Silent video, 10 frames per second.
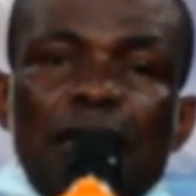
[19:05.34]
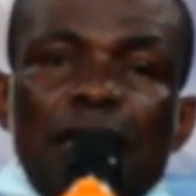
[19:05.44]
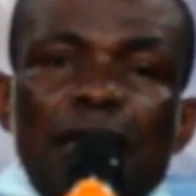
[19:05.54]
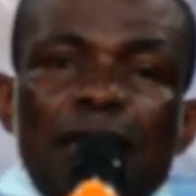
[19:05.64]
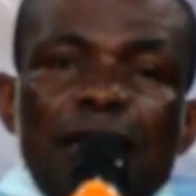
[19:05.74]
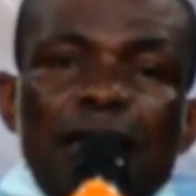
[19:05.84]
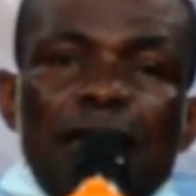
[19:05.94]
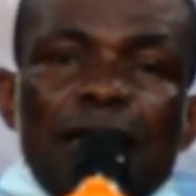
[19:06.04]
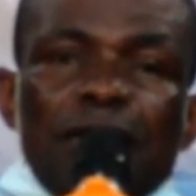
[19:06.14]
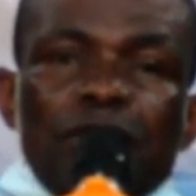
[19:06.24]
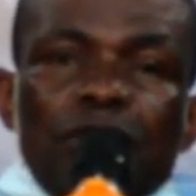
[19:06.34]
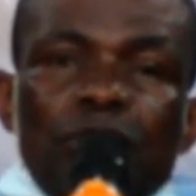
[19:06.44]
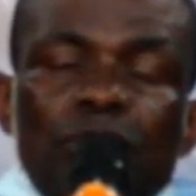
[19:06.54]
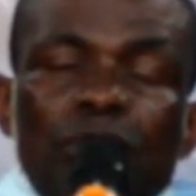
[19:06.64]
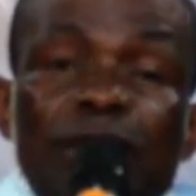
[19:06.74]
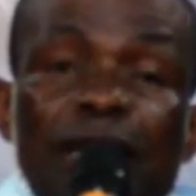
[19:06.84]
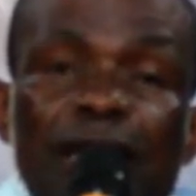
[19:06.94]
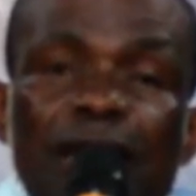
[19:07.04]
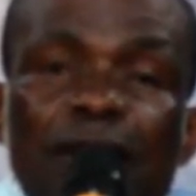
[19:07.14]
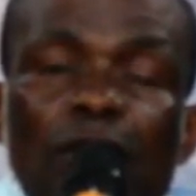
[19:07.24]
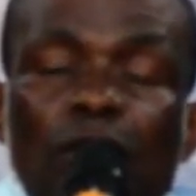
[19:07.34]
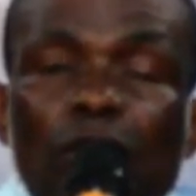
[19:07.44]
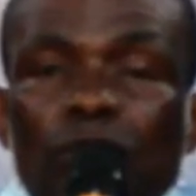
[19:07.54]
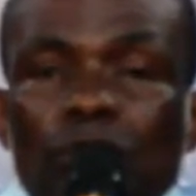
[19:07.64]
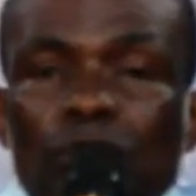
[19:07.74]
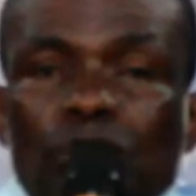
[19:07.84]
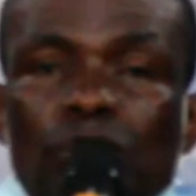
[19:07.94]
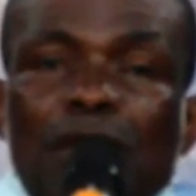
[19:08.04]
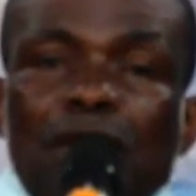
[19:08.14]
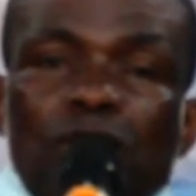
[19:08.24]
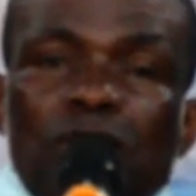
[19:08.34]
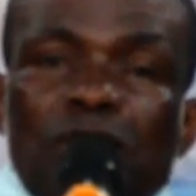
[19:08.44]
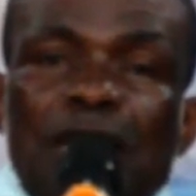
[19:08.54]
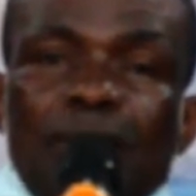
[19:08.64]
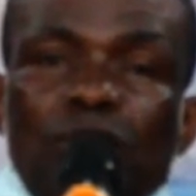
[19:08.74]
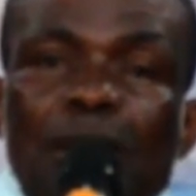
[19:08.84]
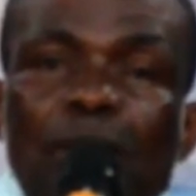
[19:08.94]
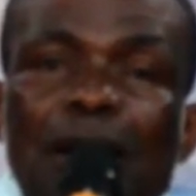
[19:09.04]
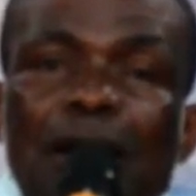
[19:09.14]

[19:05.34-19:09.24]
and uh, you will hear or you you can subscribe to our